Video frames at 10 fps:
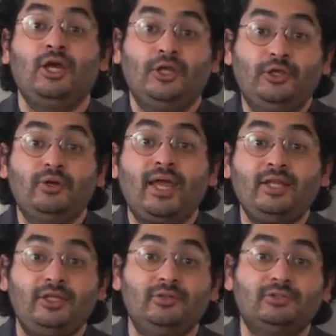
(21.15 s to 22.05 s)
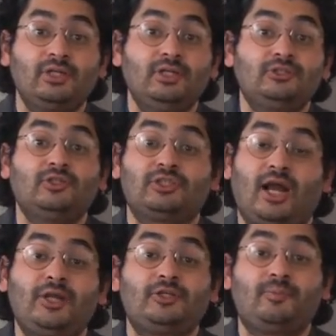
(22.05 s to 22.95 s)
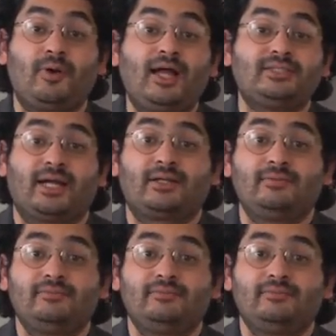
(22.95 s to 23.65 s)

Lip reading: you can use to start your project.